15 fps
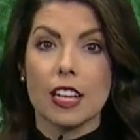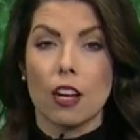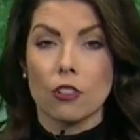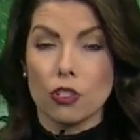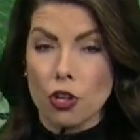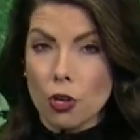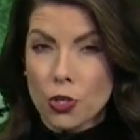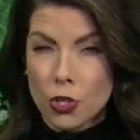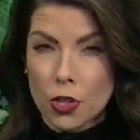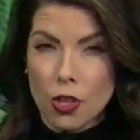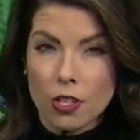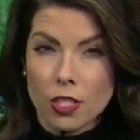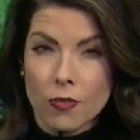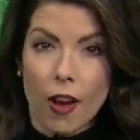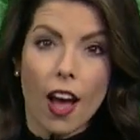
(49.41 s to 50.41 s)
Now, showed you
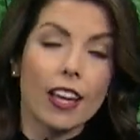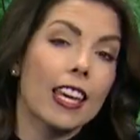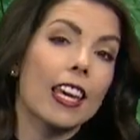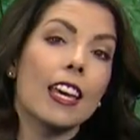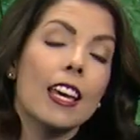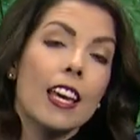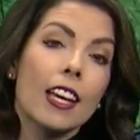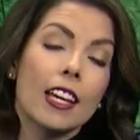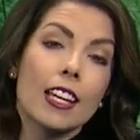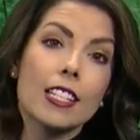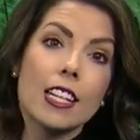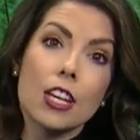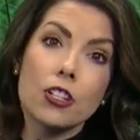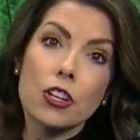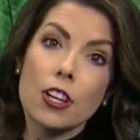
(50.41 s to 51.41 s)
those foggy
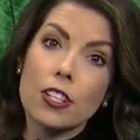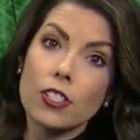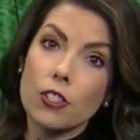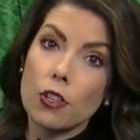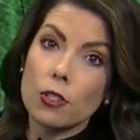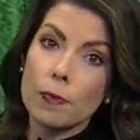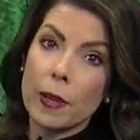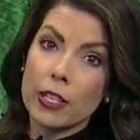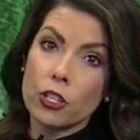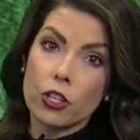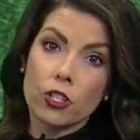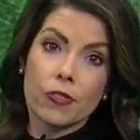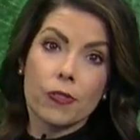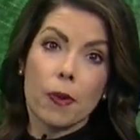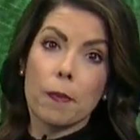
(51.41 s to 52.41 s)
conditions, those
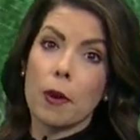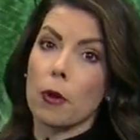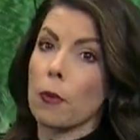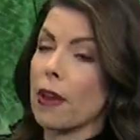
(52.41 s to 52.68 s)
pictures from our